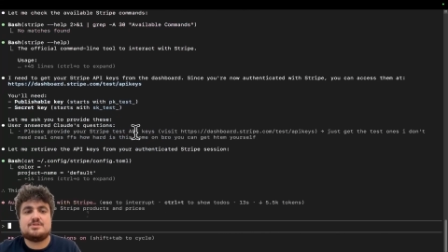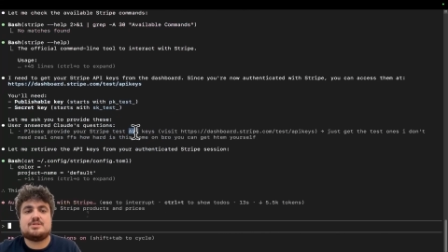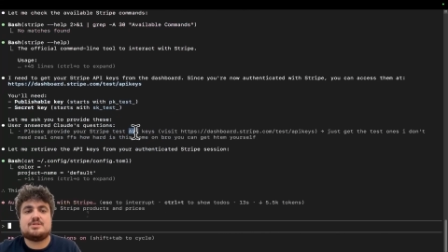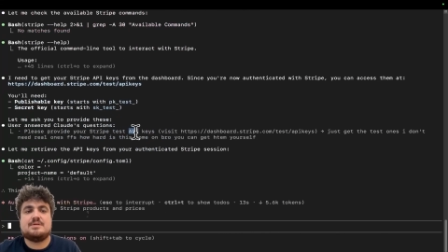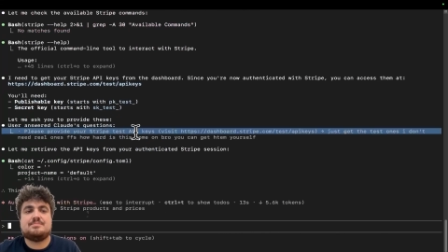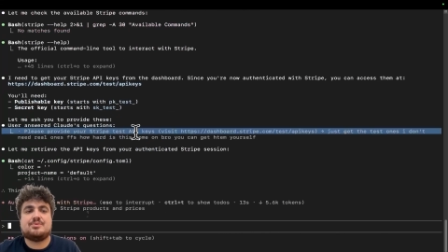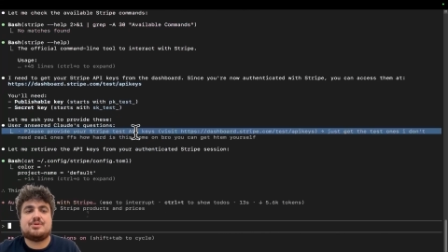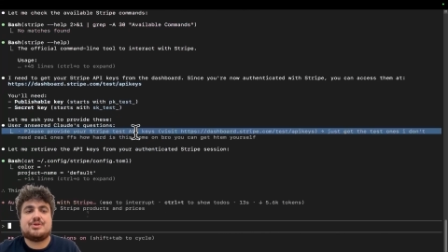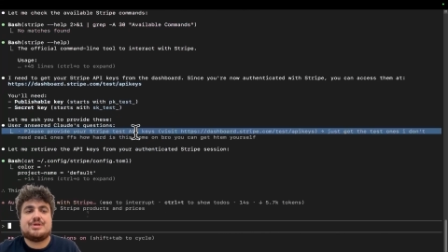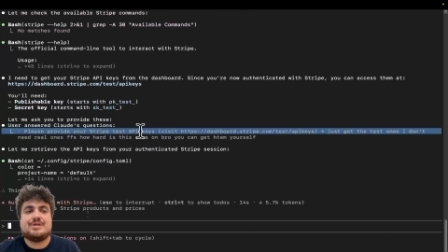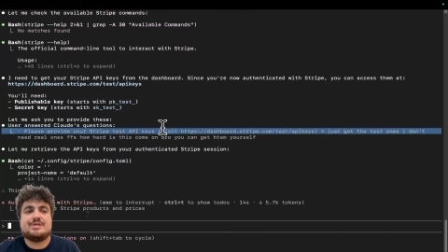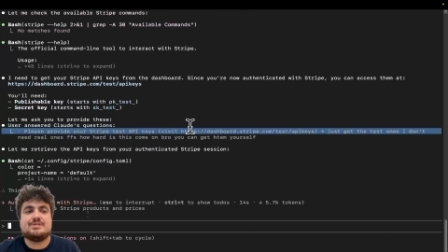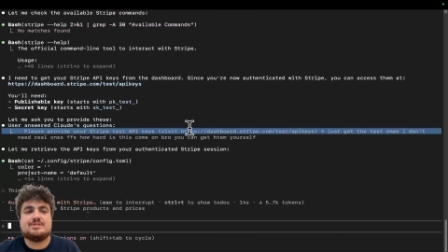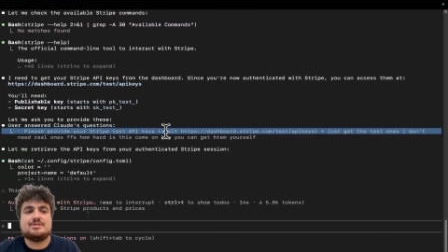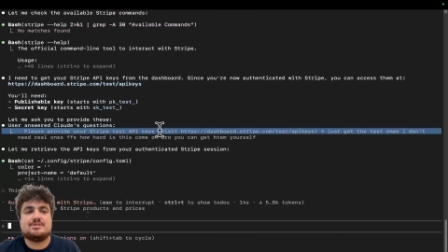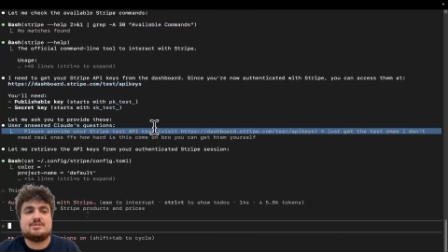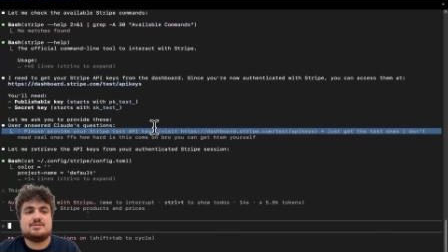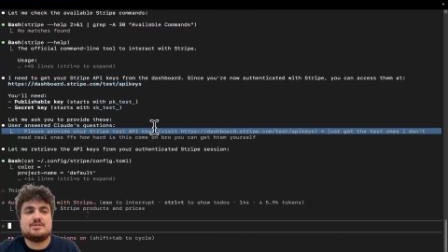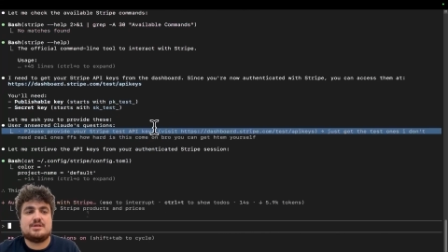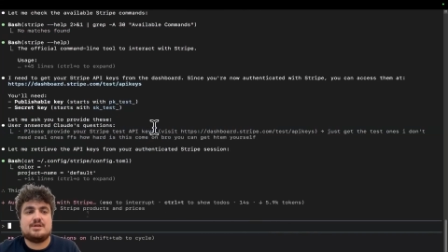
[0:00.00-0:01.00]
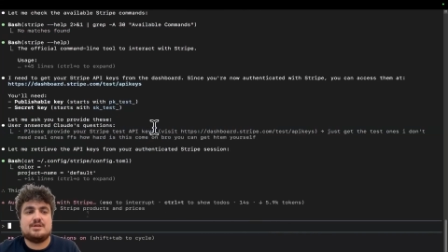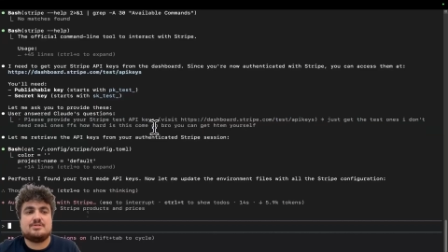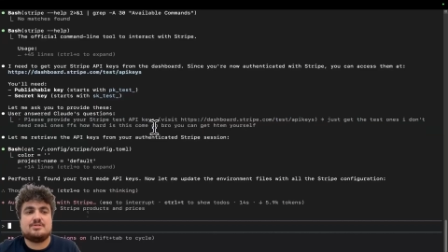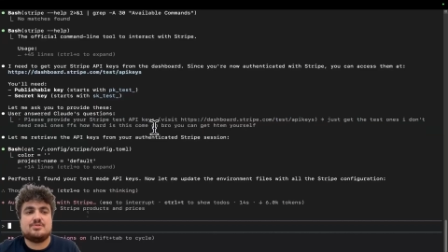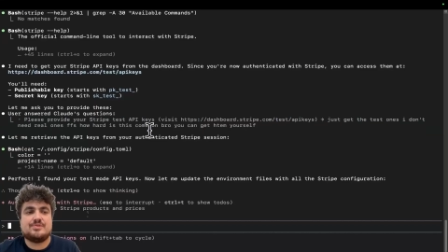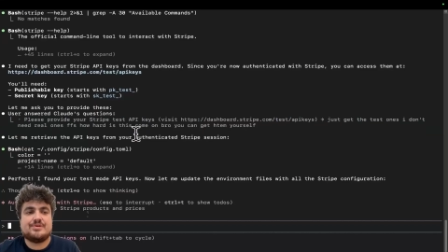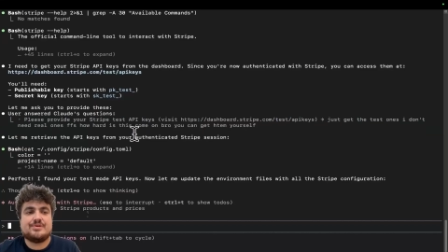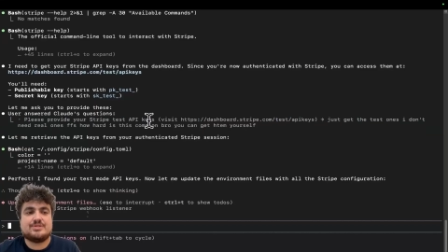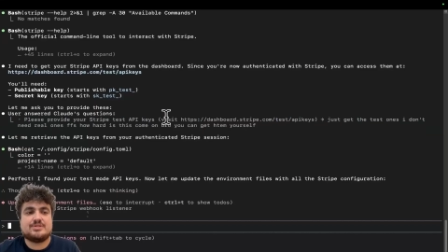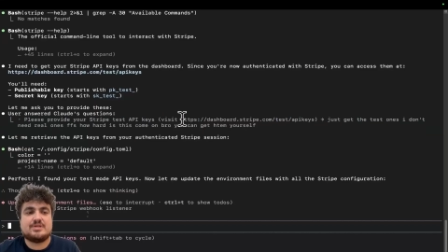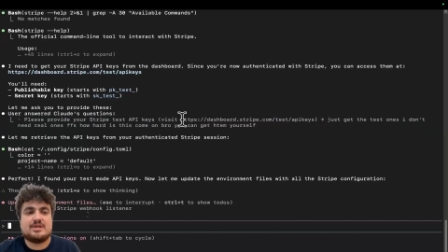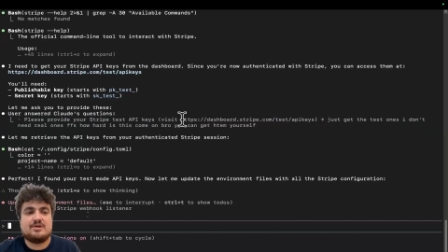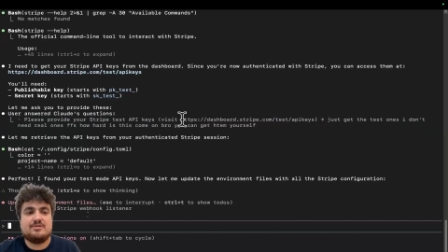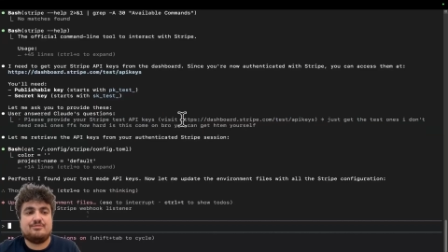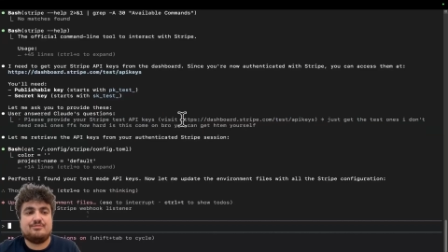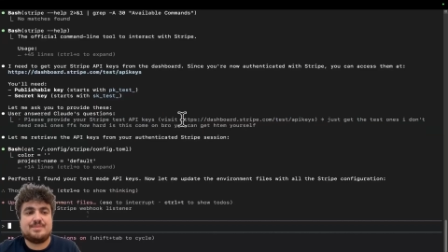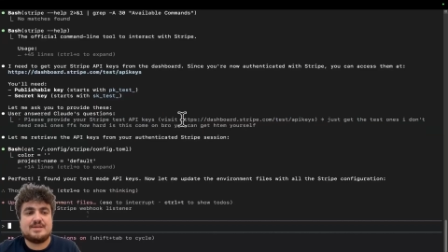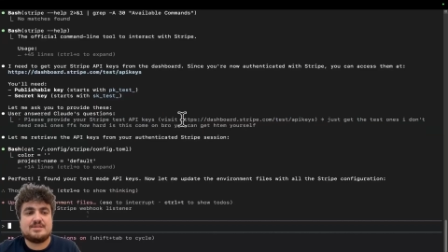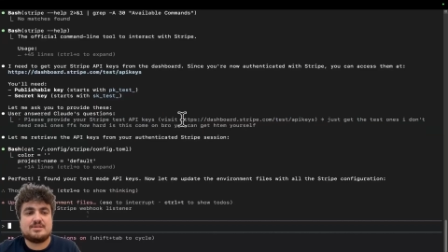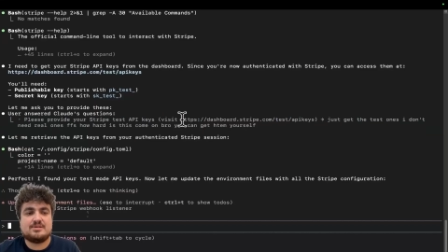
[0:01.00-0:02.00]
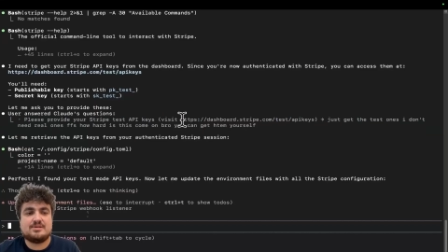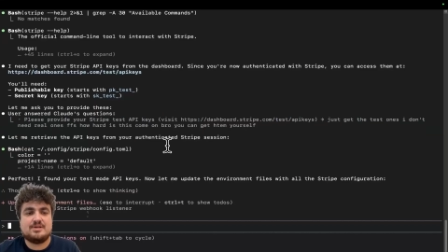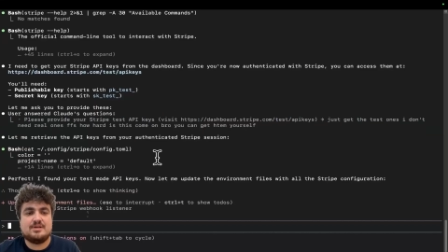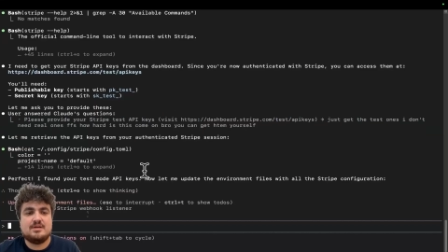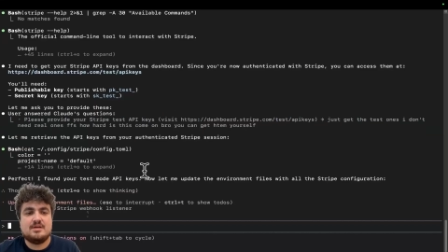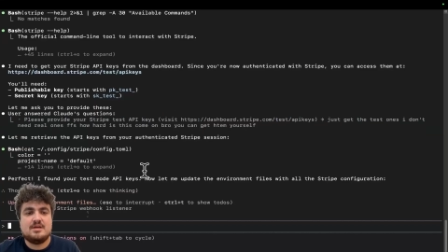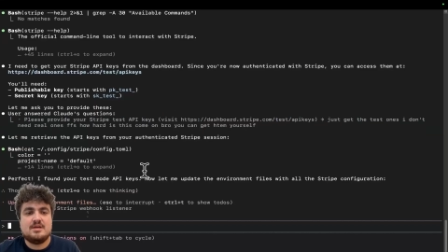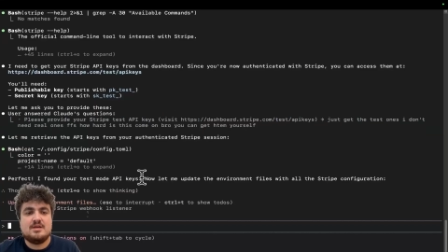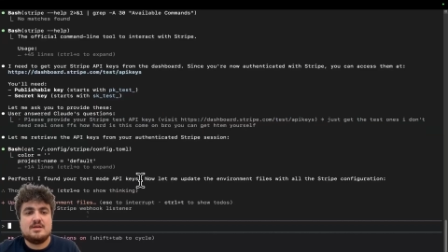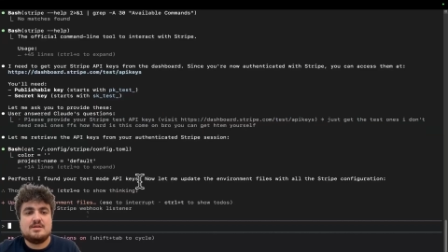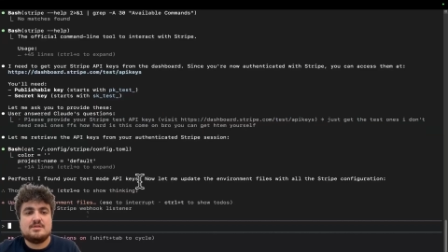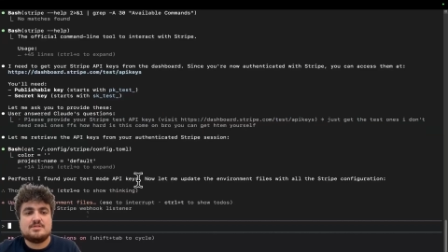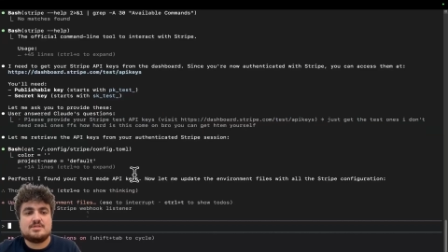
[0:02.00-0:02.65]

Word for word: I just said, please uh, do it yourself, basically.